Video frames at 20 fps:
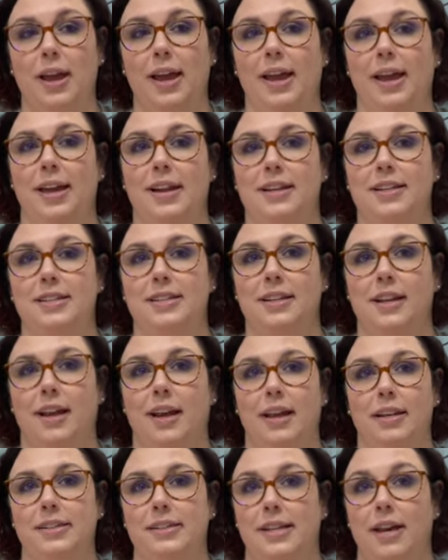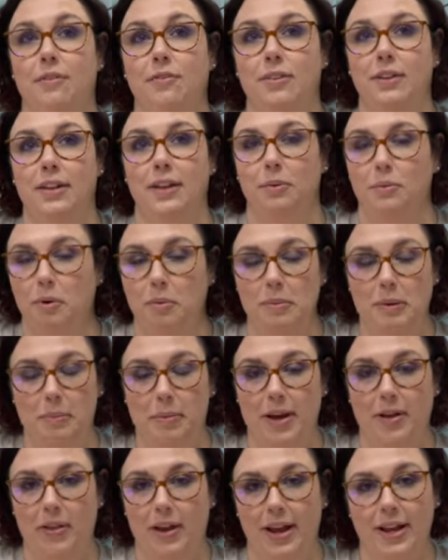and it definitely won't be
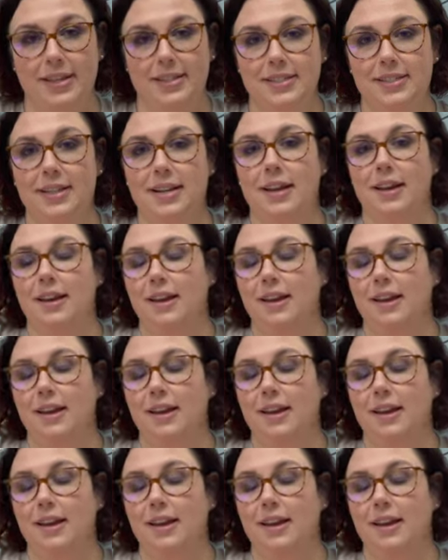my last.